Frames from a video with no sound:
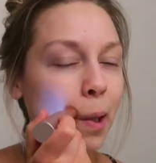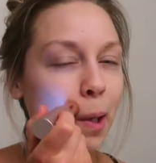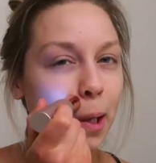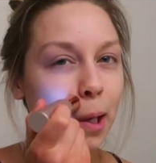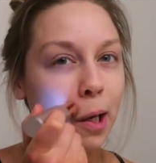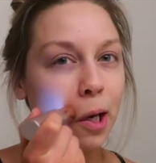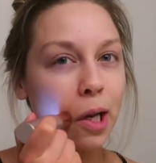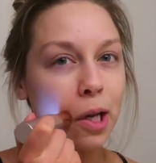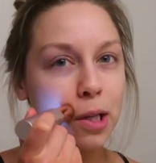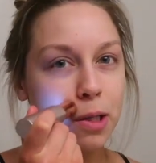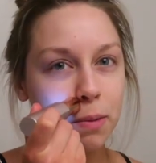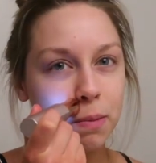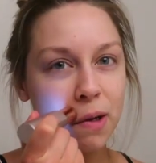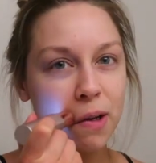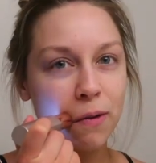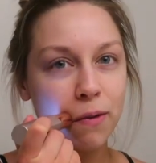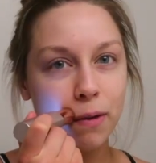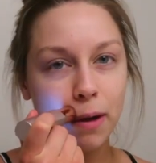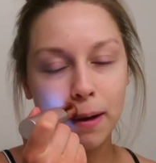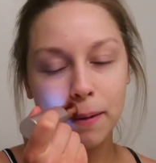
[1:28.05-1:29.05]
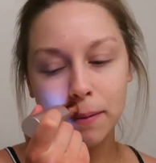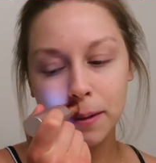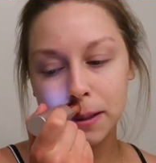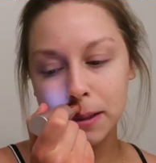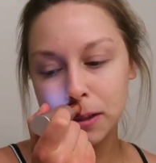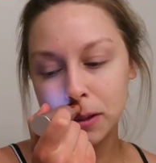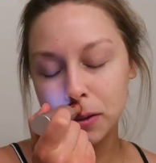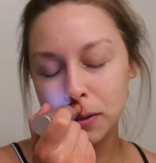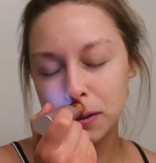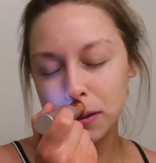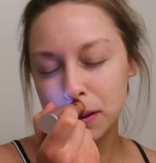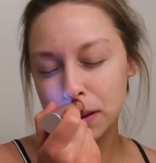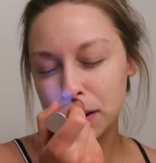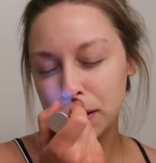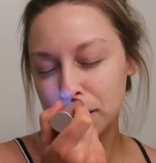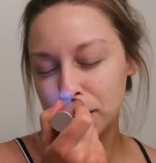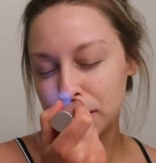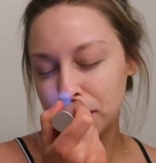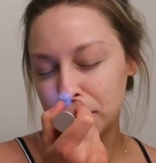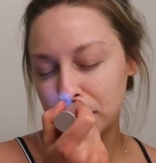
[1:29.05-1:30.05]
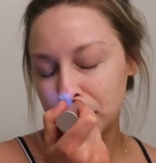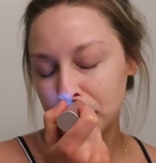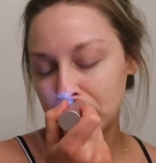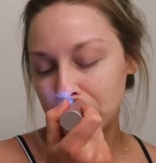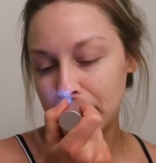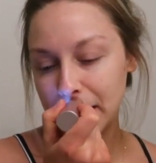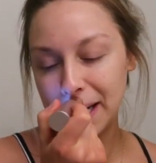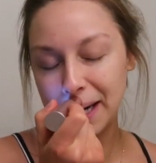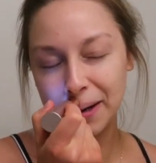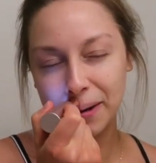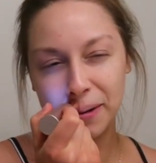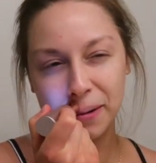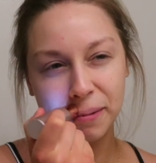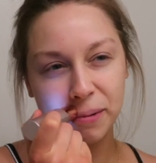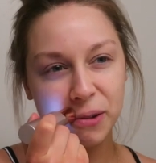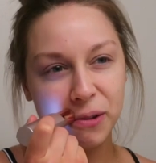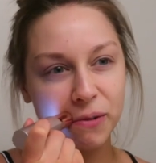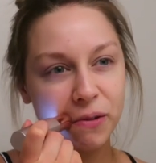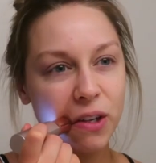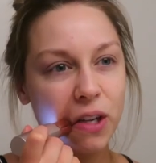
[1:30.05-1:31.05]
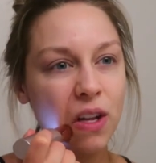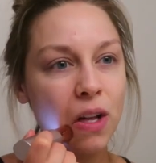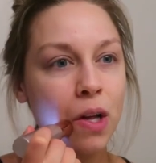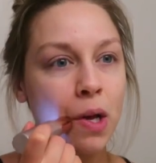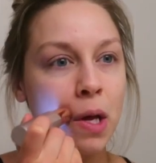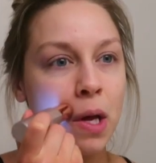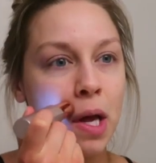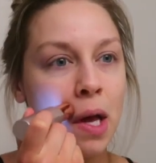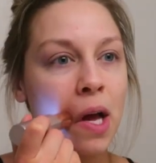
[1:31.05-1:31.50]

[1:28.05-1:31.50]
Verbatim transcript: and it's my favorite tool for hair removal.